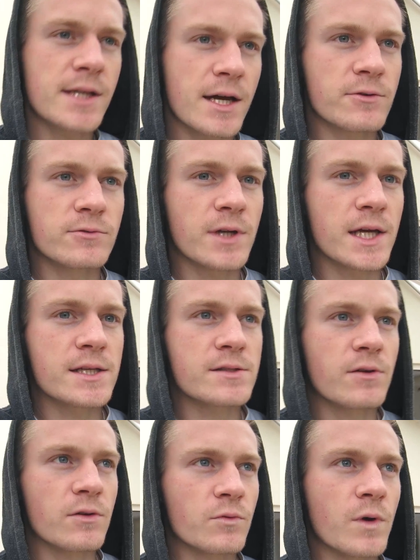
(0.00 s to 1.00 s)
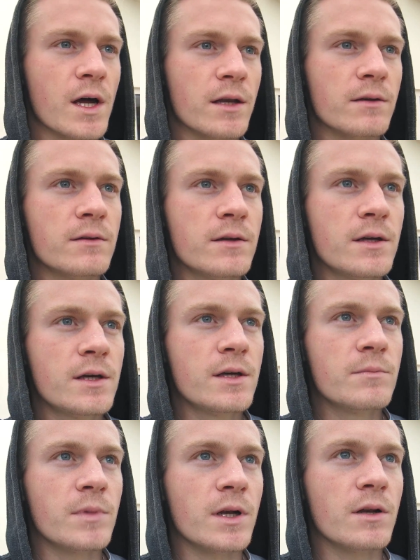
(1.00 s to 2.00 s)
down all day is not the one.
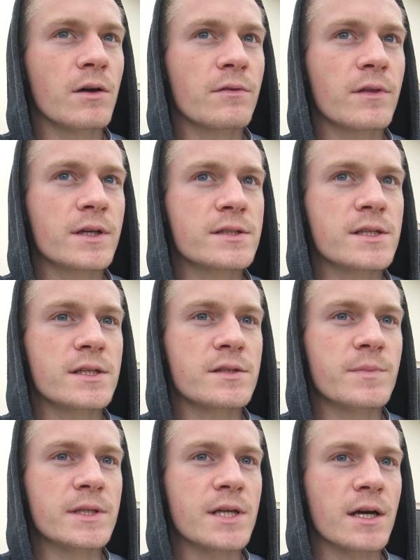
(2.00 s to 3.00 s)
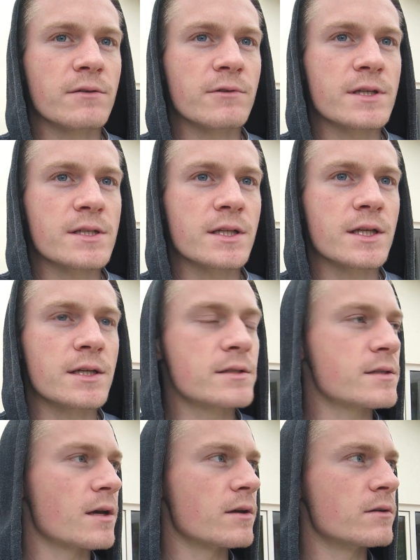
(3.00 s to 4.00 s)
A lot of things need to be done recently,
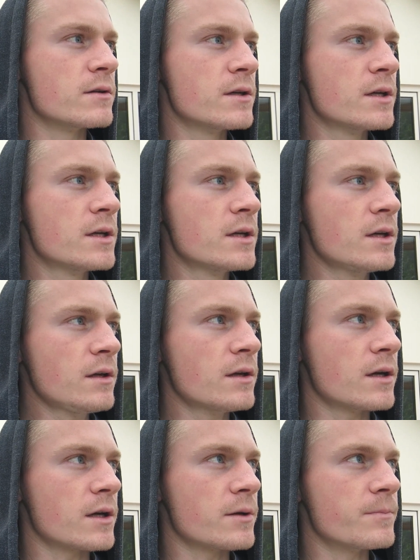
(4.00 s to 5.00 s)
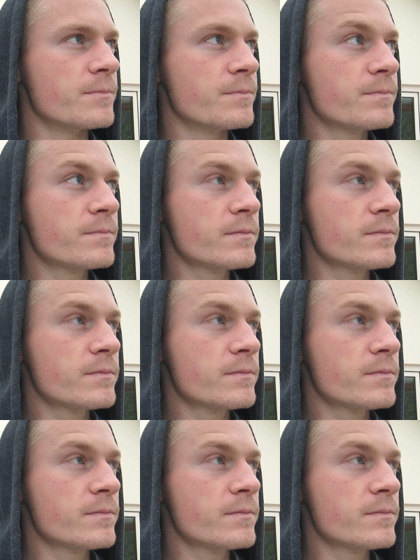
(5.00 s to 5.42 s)
so um,